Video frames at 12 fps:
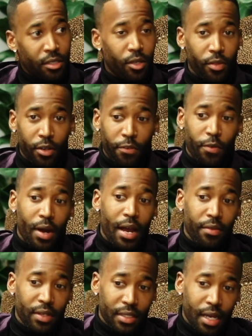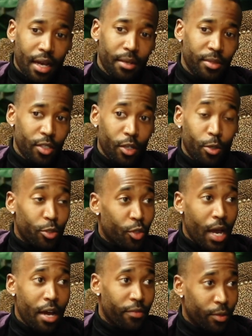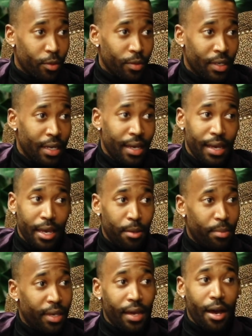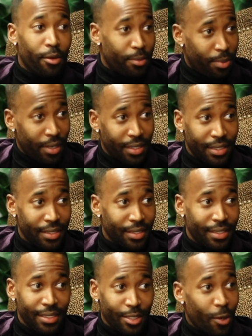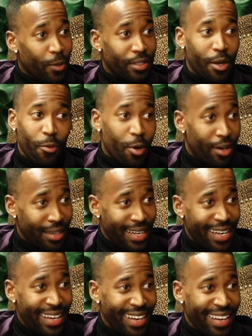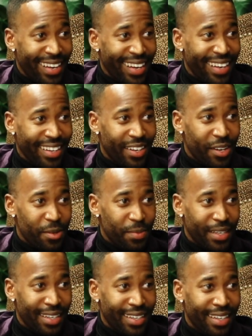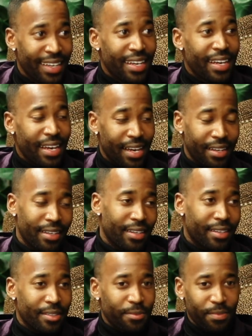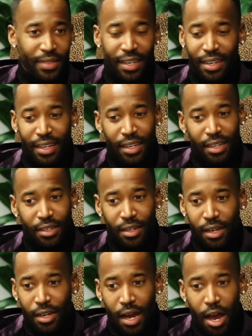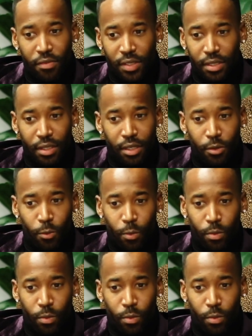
So therefore, I have the time to go travel and be out in places as long as I want. You know what I mean? And then, yeah, and obviously,